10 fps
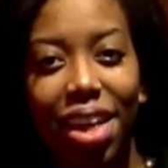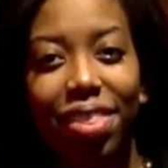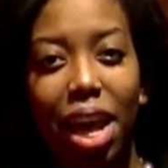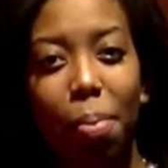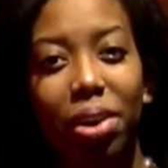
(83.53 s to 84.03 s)

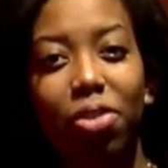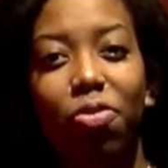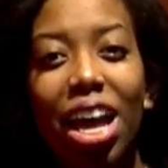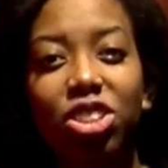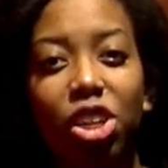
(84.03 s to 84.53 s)
the Ebony
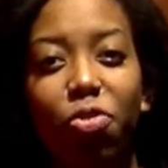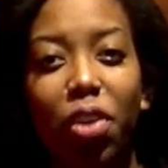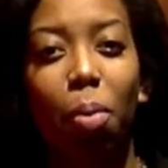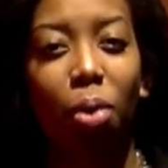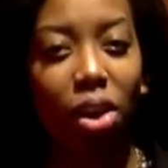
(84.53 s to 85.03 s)
Fashion
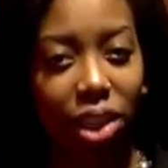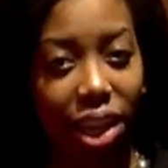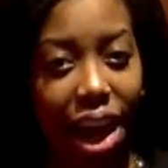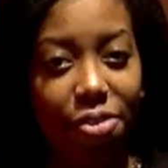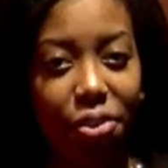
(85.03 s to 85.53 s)
Fair brought
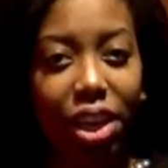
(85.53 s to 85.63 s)
life,